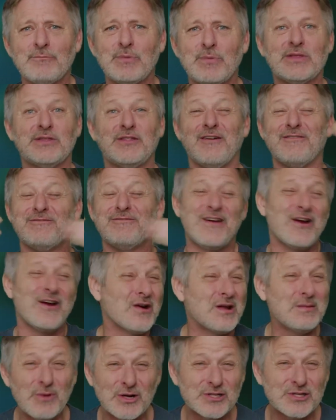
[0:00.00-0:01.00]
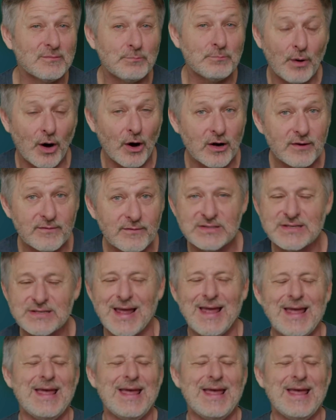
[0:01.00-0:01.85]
but they're very much a part of us.